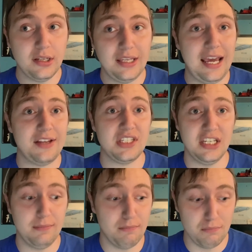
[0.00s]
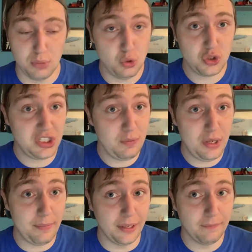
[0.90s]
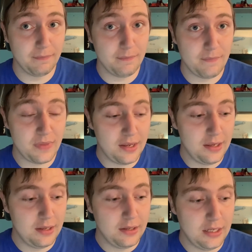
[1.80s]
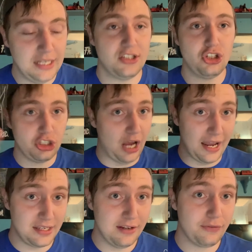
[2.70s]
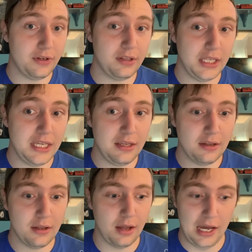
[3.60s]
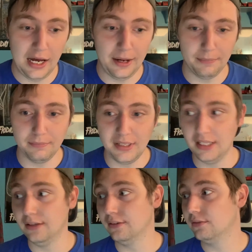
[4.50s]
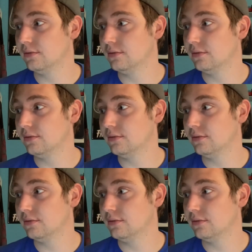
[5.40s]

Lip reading: casting mostly women. It's shot differently, than